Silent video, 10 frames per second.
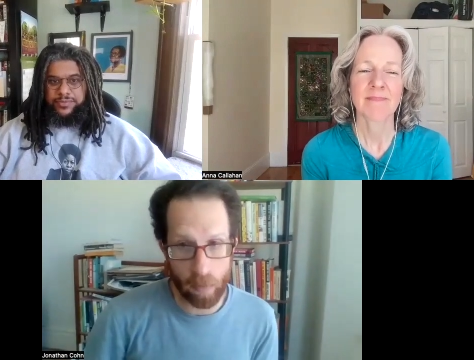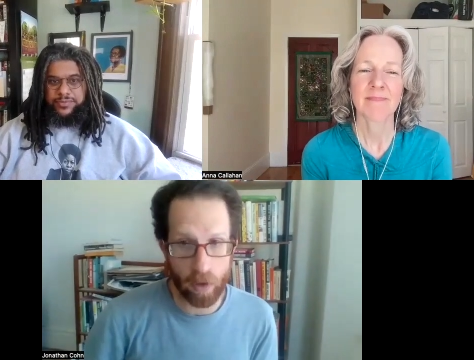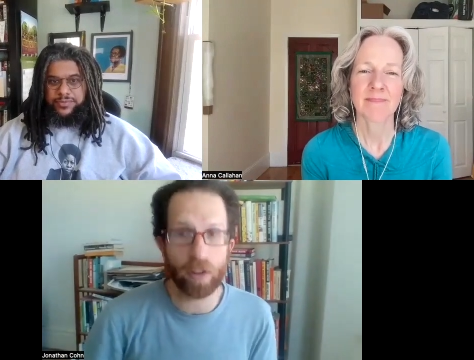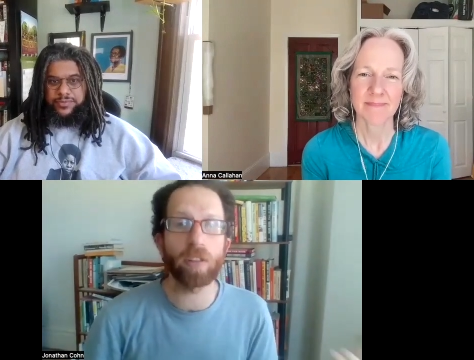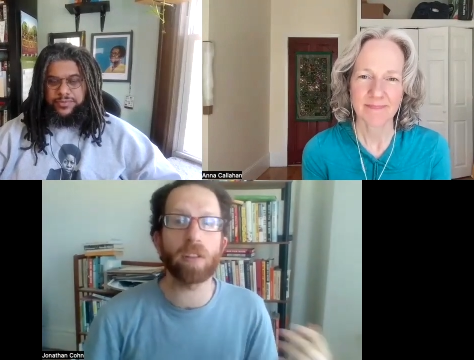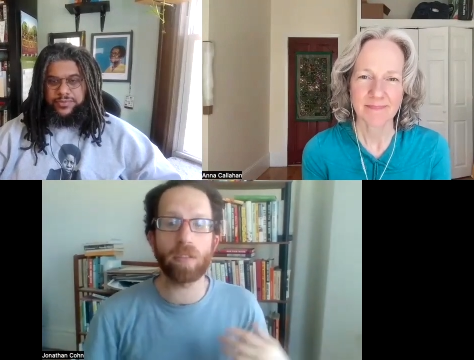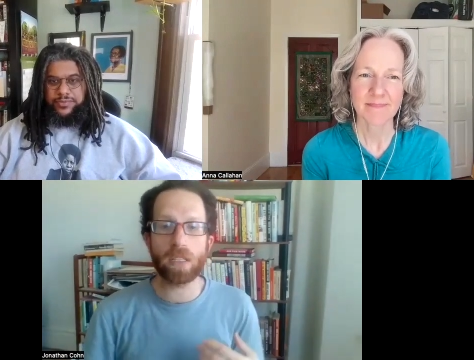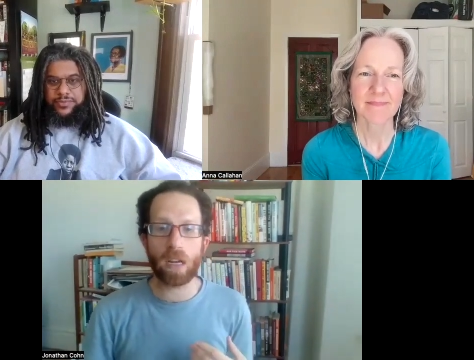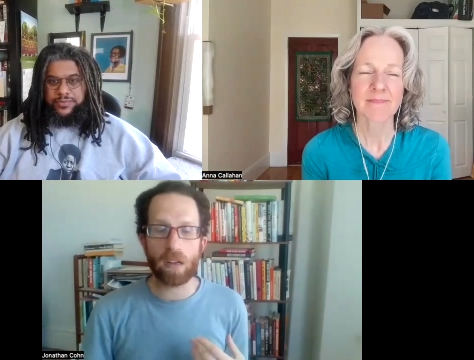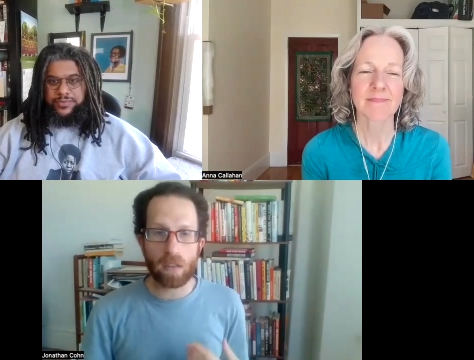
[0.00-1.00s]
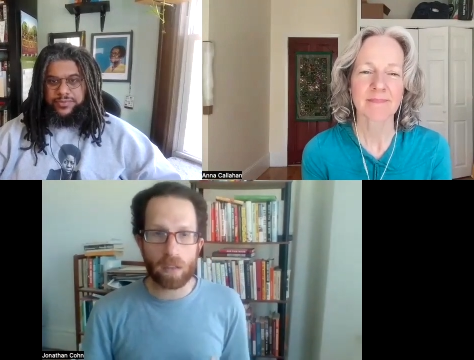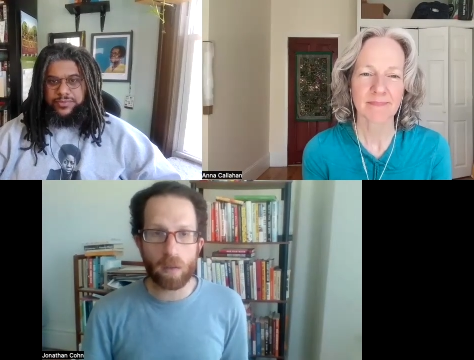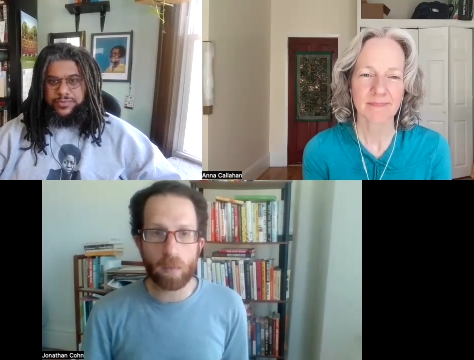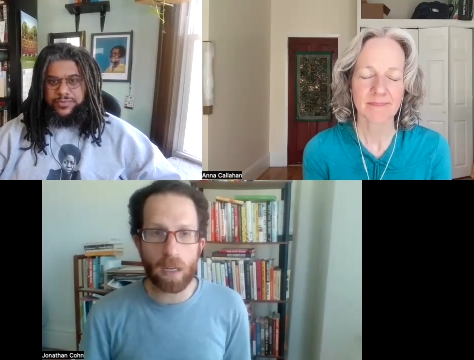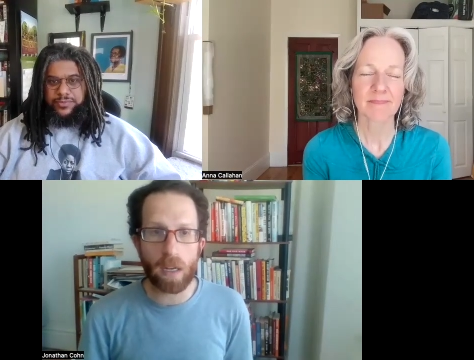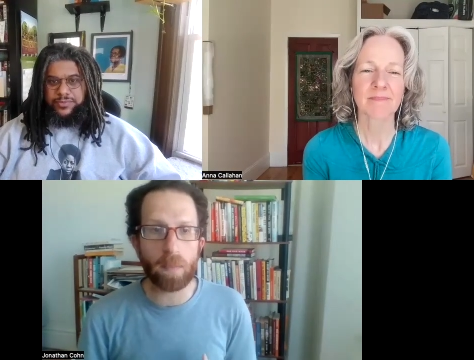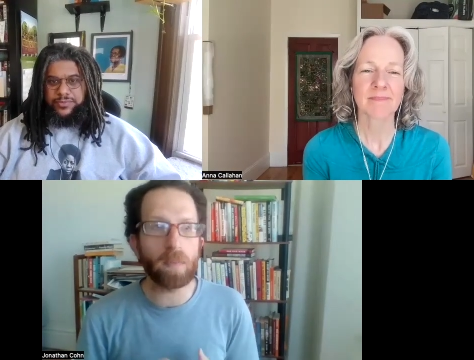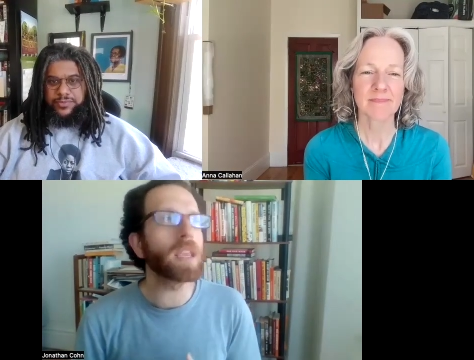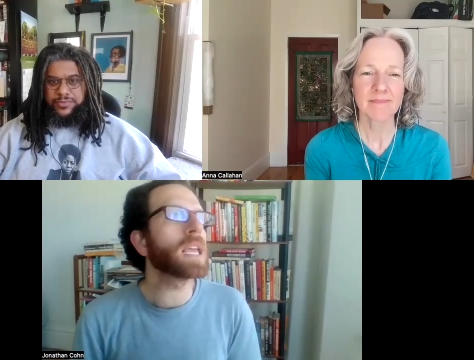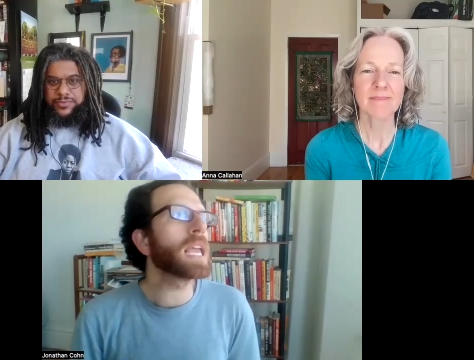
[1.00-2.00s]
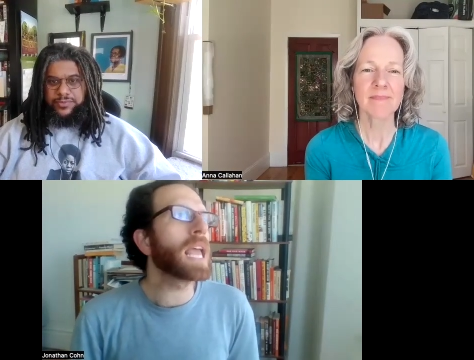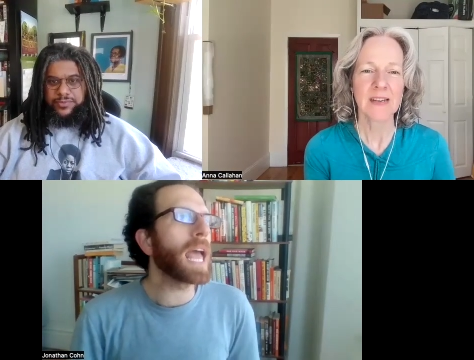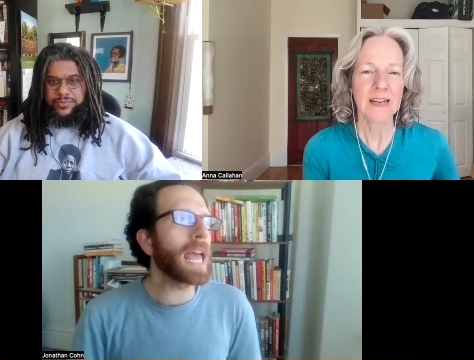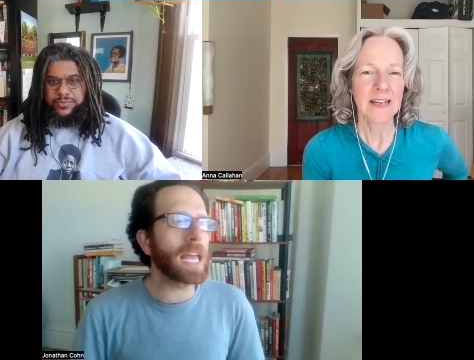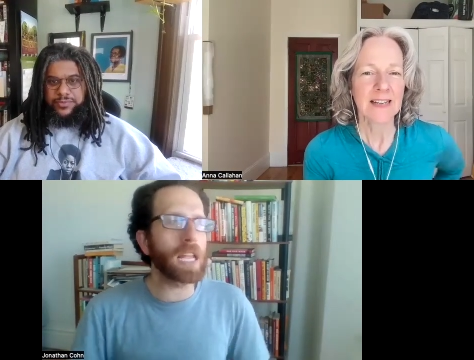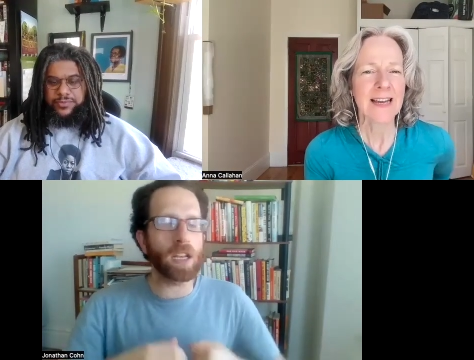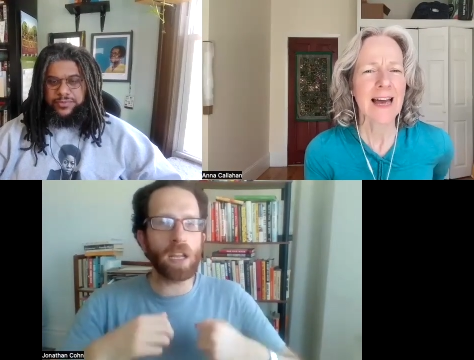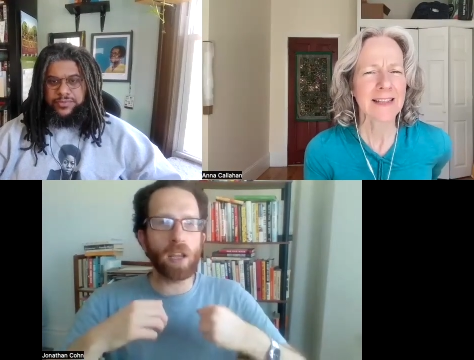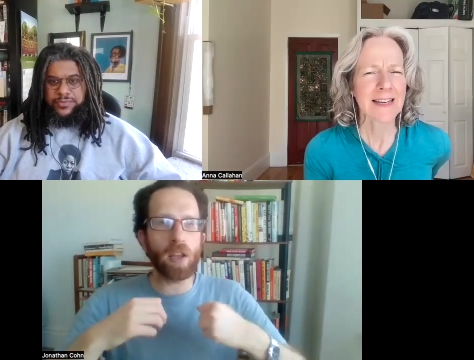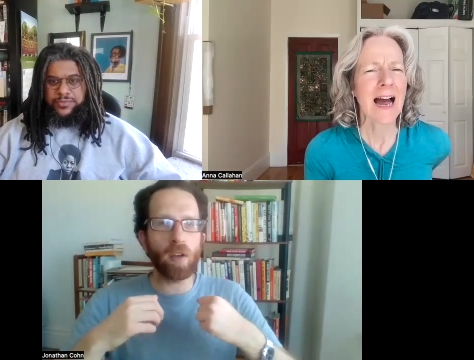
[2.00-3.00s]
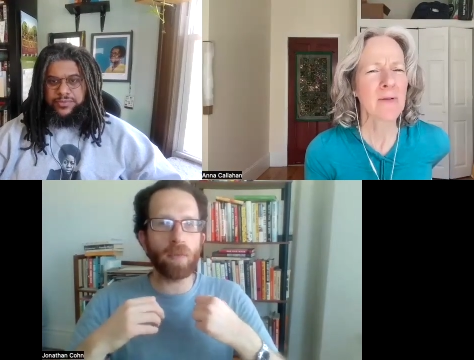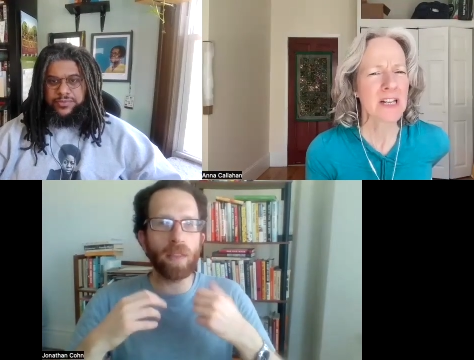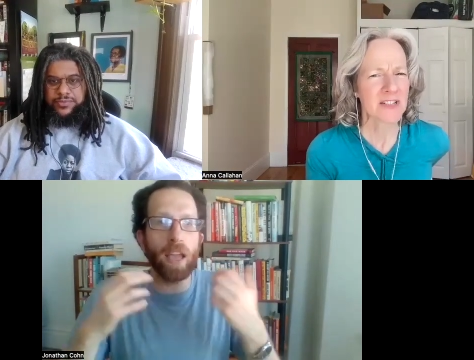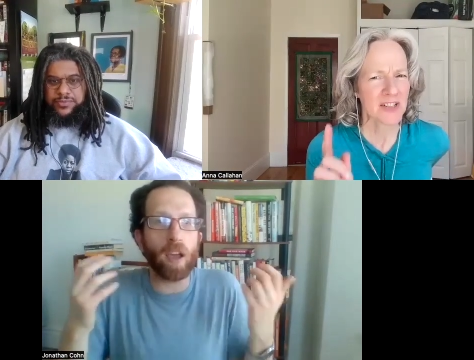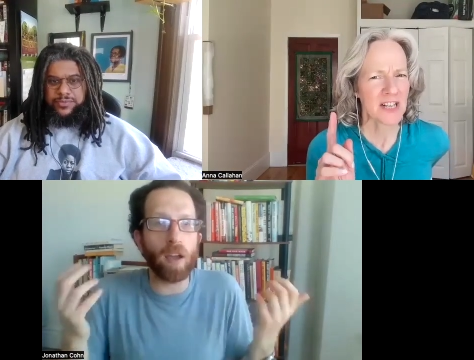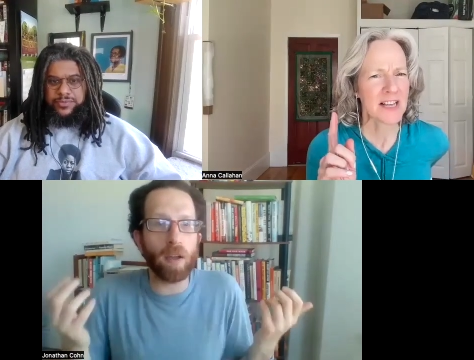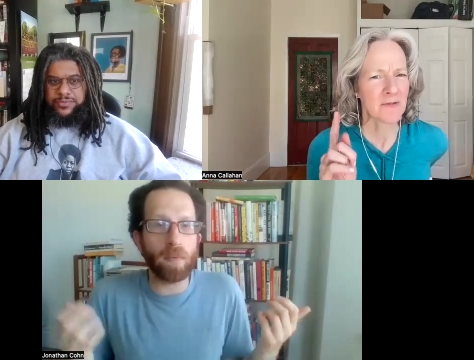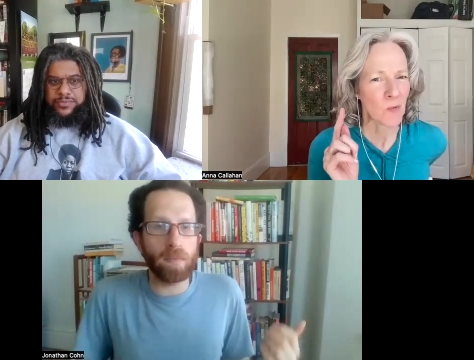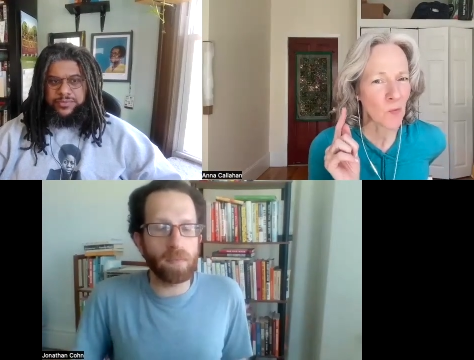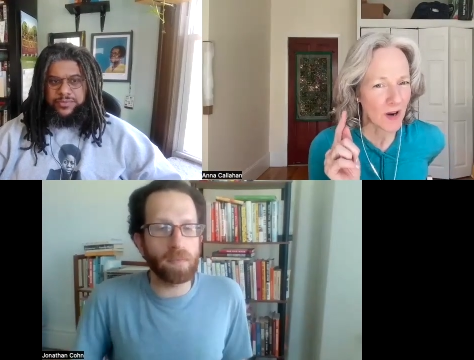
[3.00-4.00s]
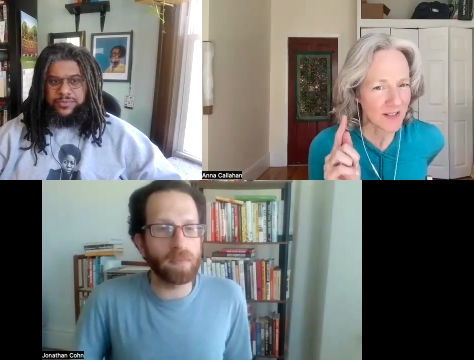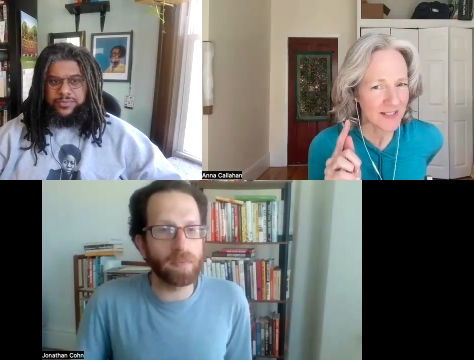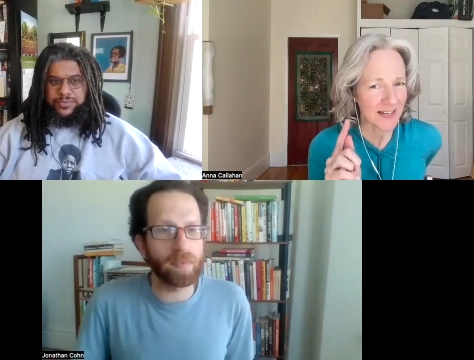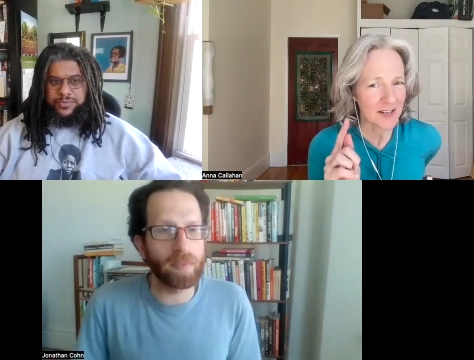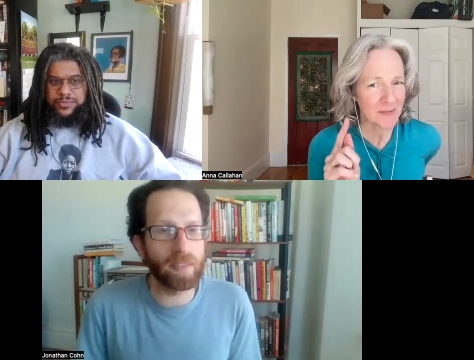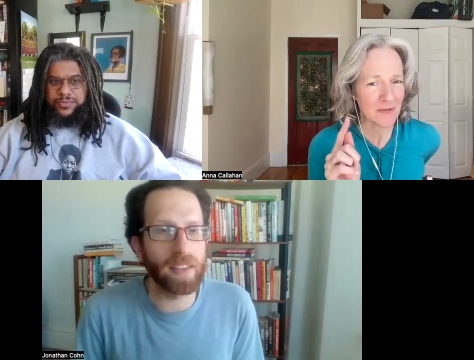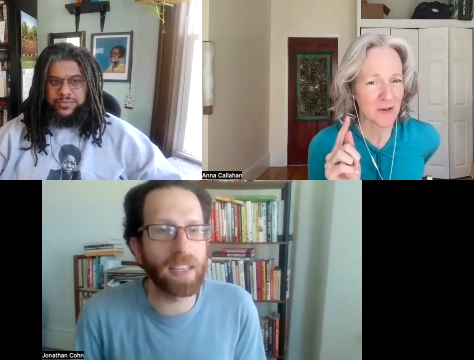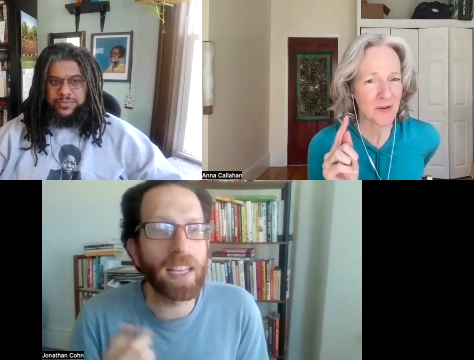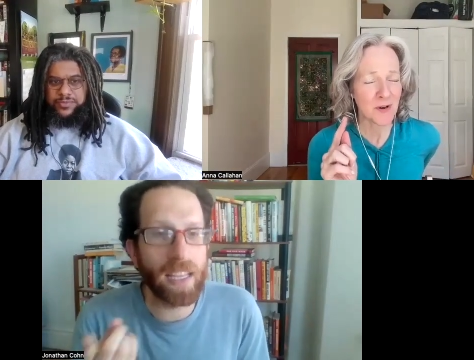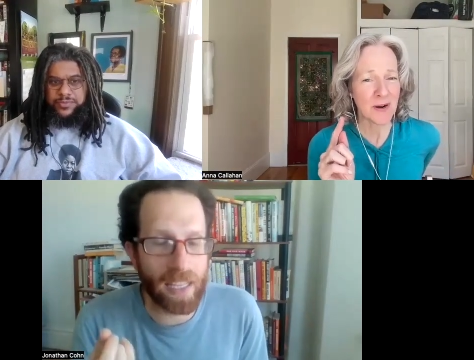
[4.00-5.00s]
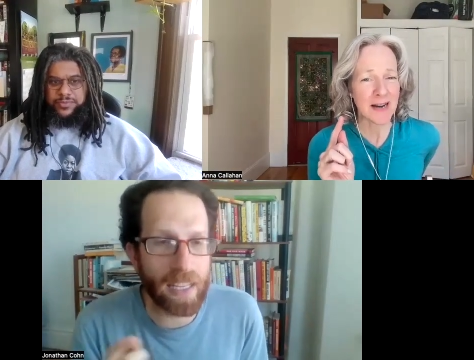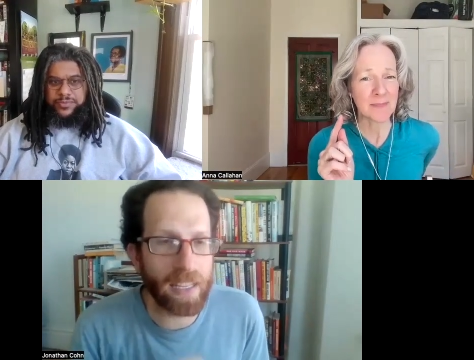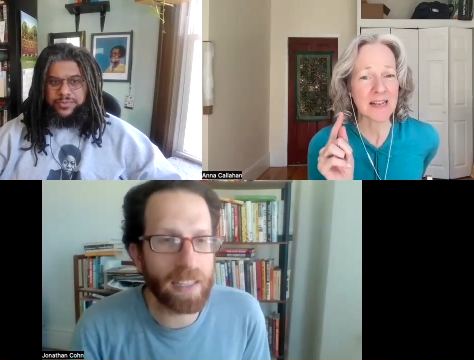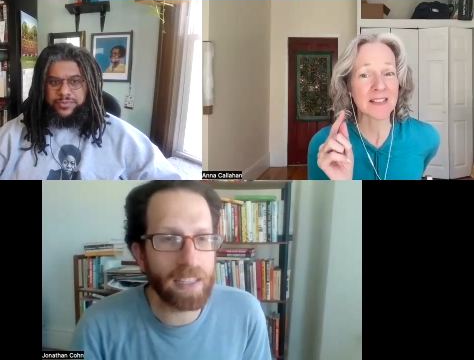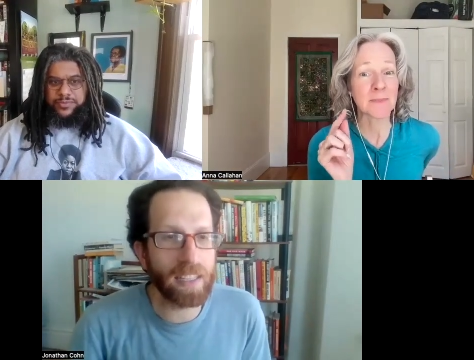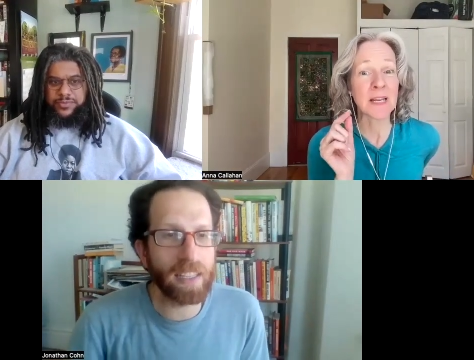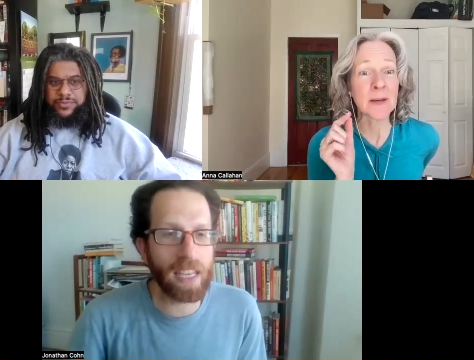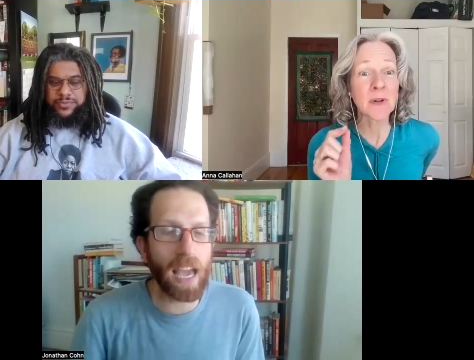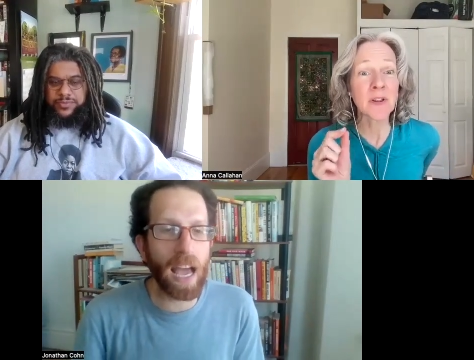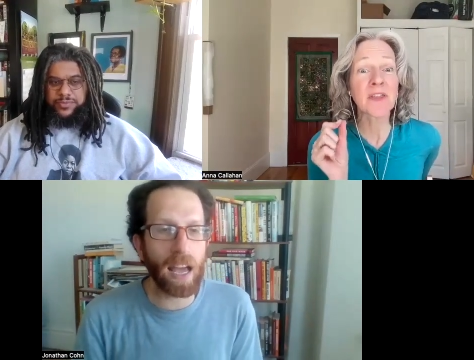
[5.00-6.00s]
Speaker 1: cardboard or recycled aluminum. And yeah, I
Speaker 2: want to touch like, on that for one second before you go on because people